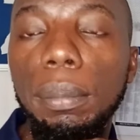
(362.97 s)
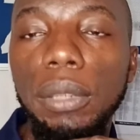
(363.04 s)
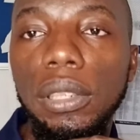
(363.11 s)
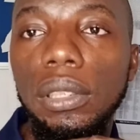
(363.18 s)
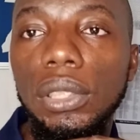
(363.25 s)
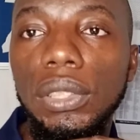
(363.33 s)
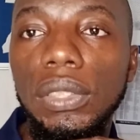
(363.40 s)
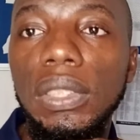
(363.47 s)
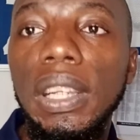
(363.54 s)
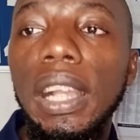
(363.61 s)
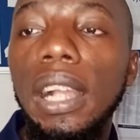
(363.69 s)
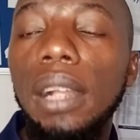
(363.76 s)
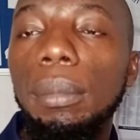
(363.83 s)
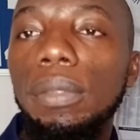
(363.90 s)
application,
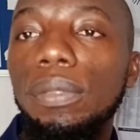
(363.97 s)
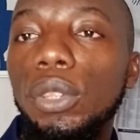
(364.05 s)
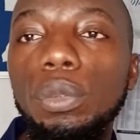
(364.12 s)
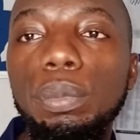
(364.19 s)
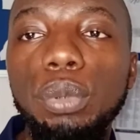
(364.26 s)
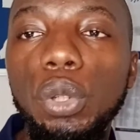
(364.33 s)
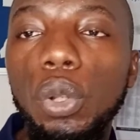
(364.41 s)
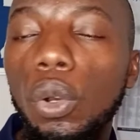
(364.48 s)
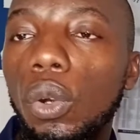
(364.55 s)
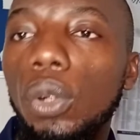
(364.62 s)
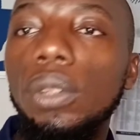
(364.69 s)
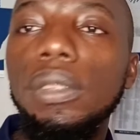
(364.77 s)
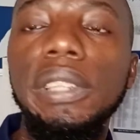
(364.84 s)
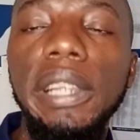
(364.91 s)
before you put
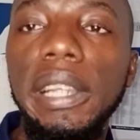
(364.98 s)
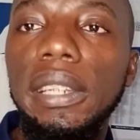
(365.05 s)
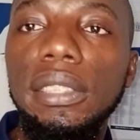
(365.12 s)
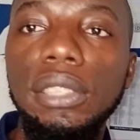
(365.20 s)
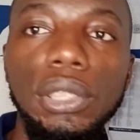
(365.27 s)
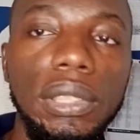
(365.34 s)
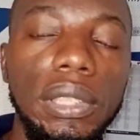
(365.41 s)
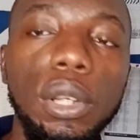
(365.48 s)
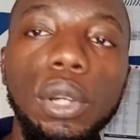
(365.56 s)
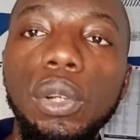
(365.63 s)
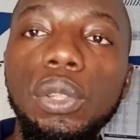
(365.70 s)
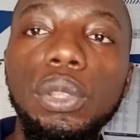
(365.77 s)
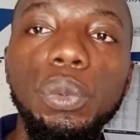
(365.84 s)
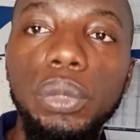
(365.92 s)
all the energy,
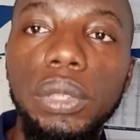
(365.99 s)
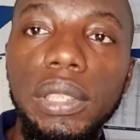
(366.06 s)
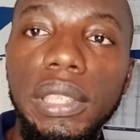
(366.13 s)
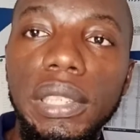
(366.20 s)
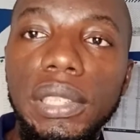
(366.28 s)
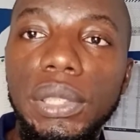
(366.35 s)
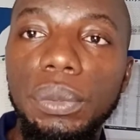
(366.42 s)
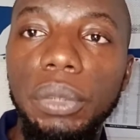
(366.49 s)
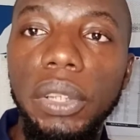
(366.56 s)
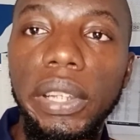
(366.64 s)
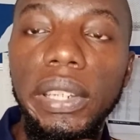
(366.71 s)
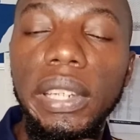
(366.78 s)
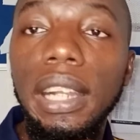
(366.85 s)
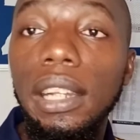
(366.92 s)
all the work into
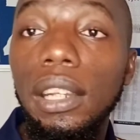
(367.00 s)
it,